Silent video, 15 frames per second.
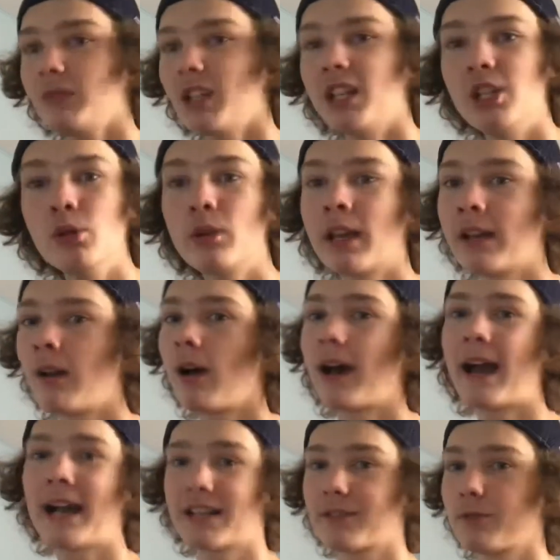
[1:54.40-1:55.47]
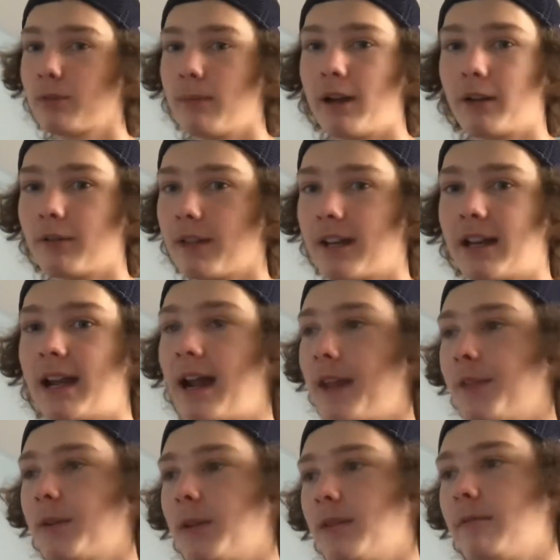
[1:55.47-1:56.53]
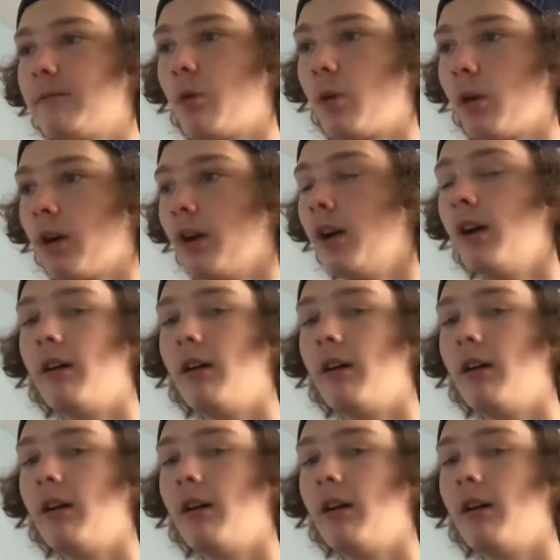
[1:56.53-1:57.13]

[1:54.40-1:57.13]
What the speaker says: you cannot ask for better than a .934